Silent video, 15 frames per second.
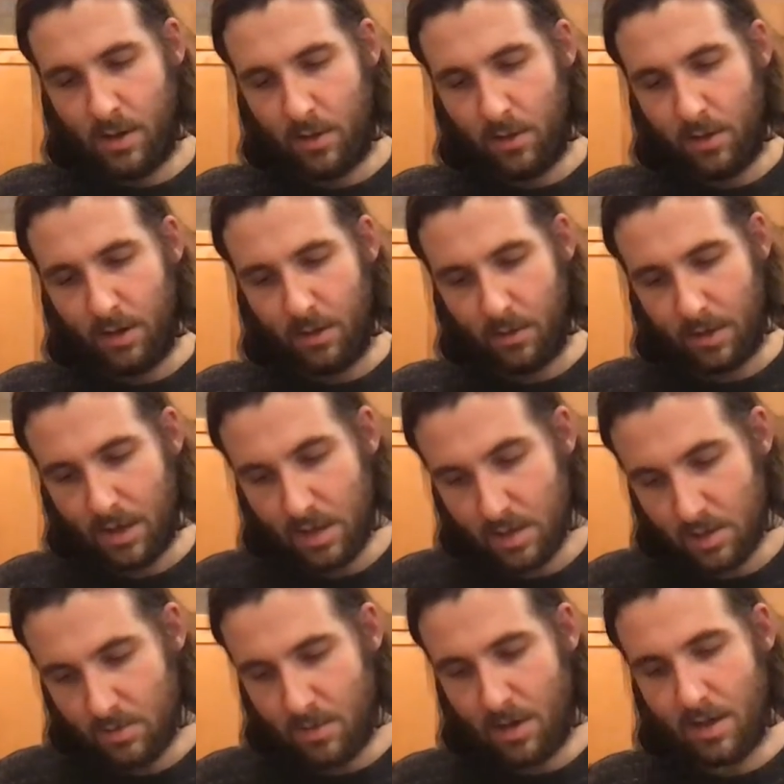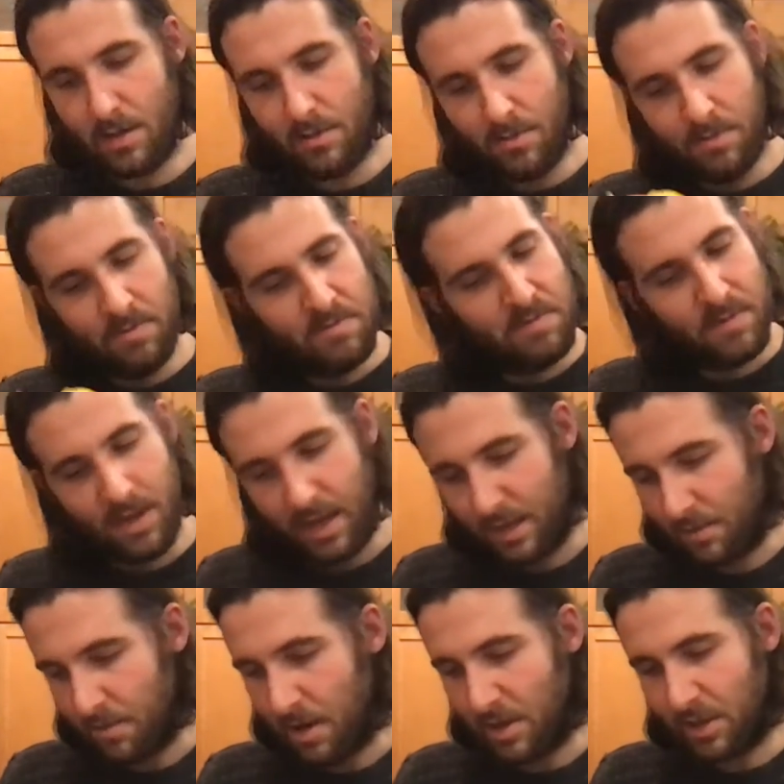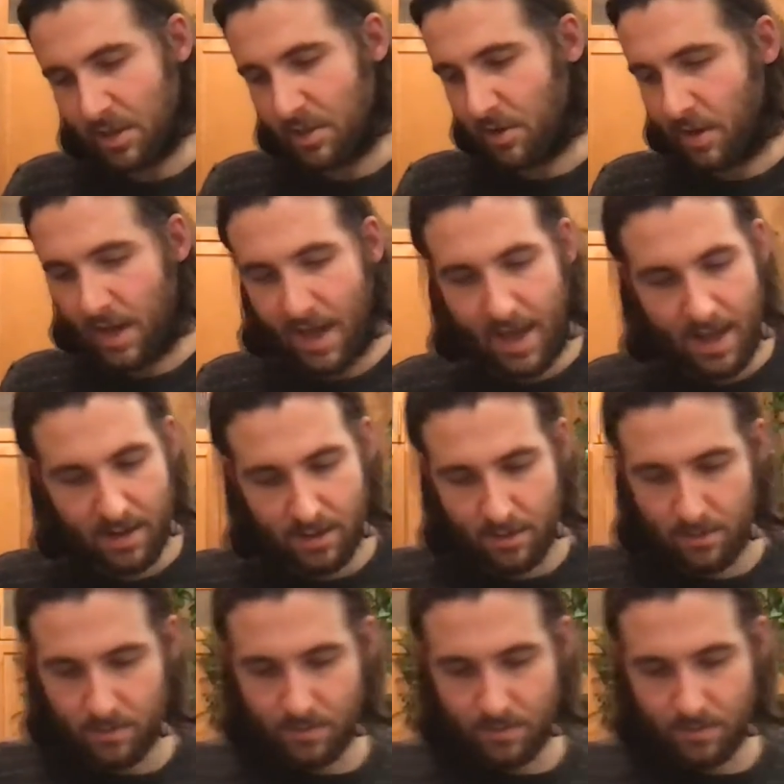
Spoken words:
Really with this one, as much as you can.